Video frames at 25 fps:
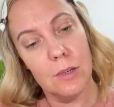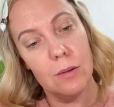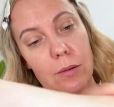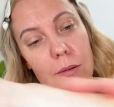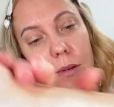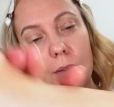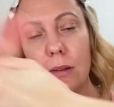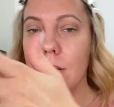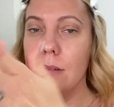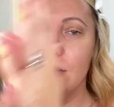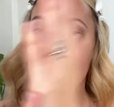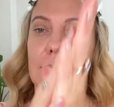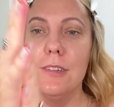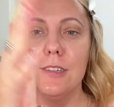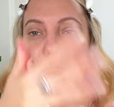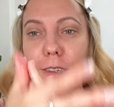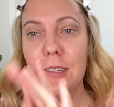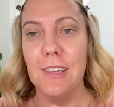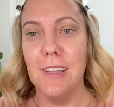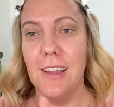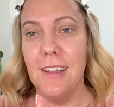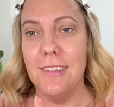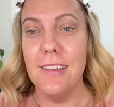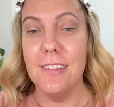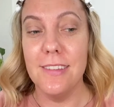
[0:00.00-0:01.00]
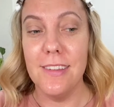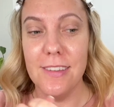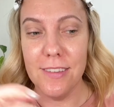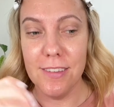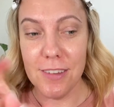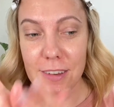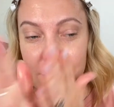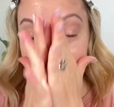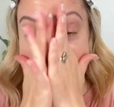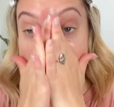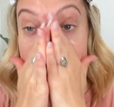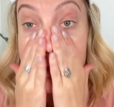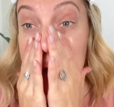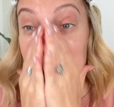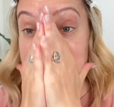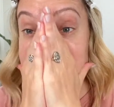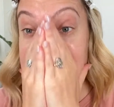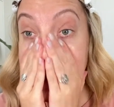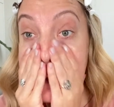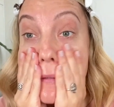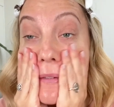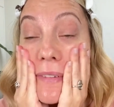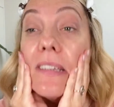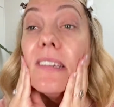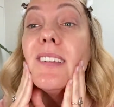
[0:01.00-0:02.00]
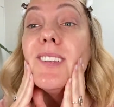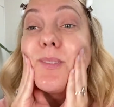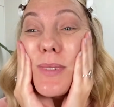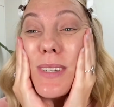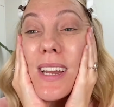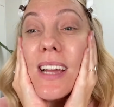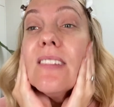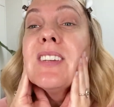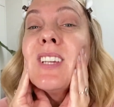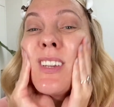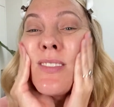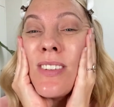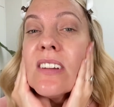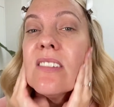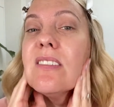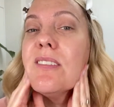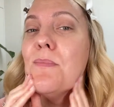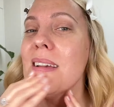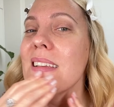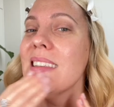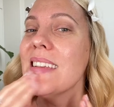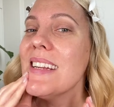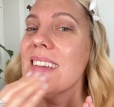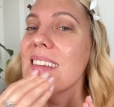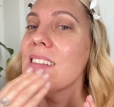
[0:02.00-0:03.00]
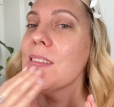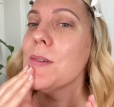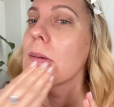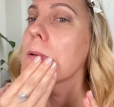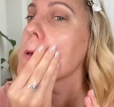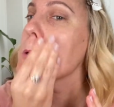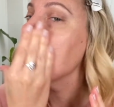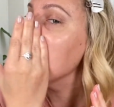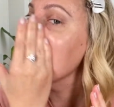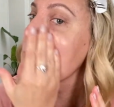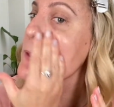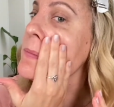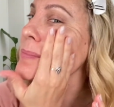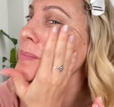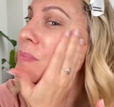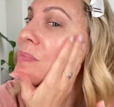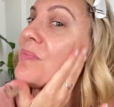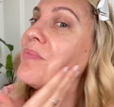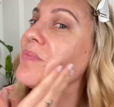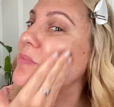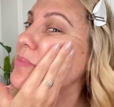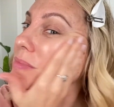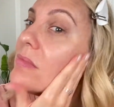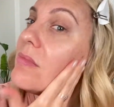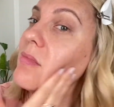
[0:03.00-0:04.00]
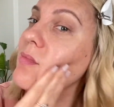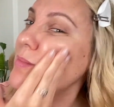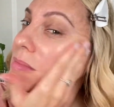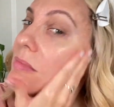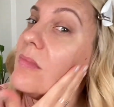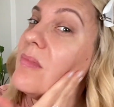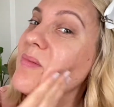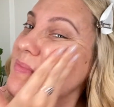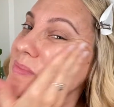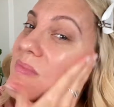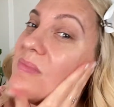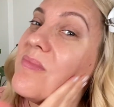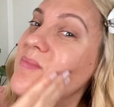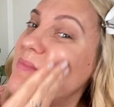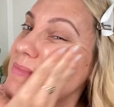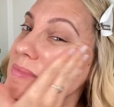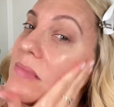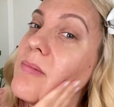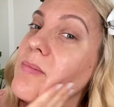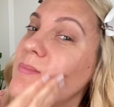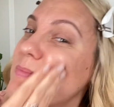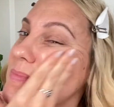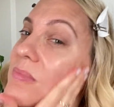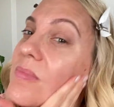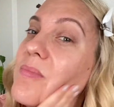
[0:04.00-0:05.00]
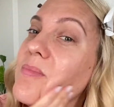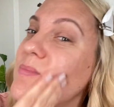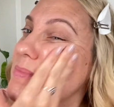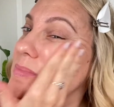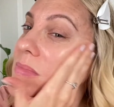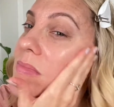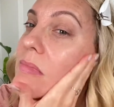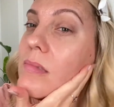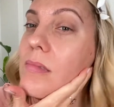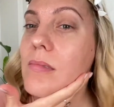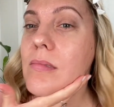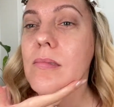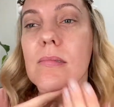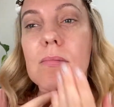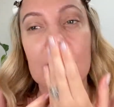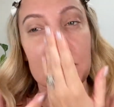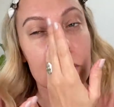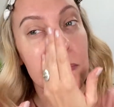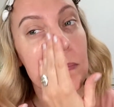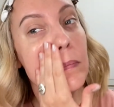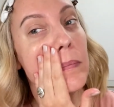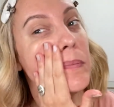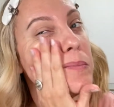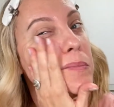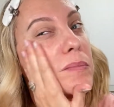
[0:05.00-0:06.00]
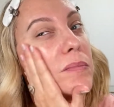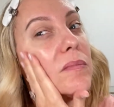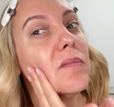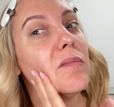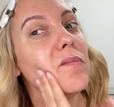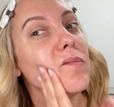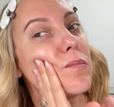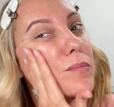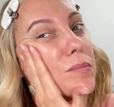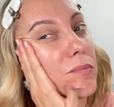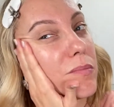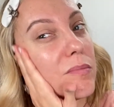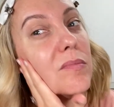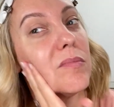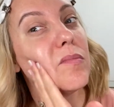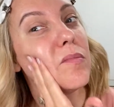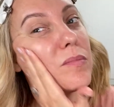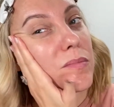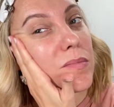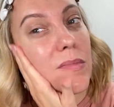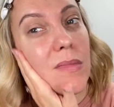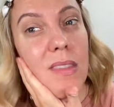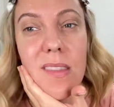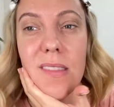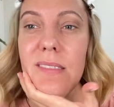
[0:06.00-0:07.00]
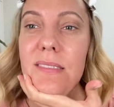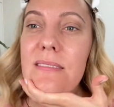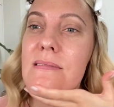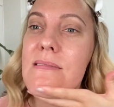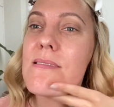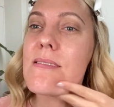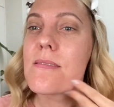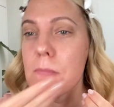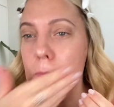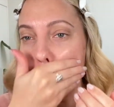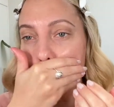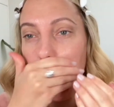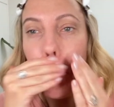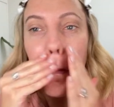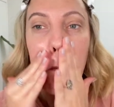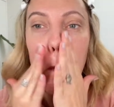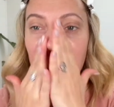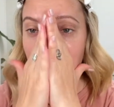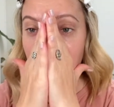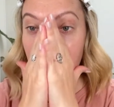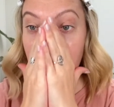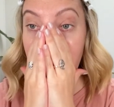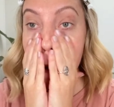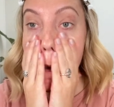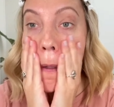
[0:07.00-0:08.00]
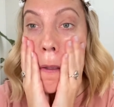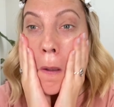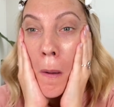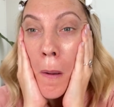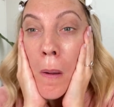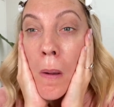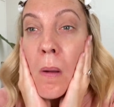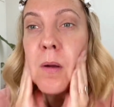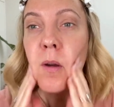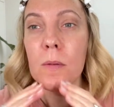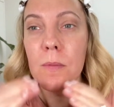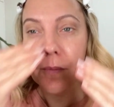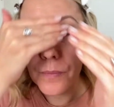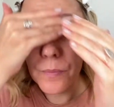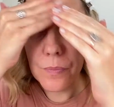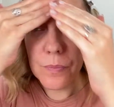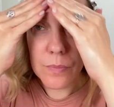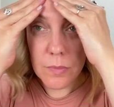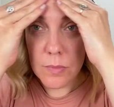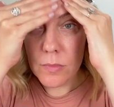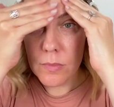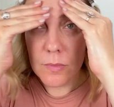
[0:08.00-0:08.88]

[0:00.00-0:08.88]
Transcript: just to get rid of some of that excess. And then I gave myself a really good face massage just to work that in all really well.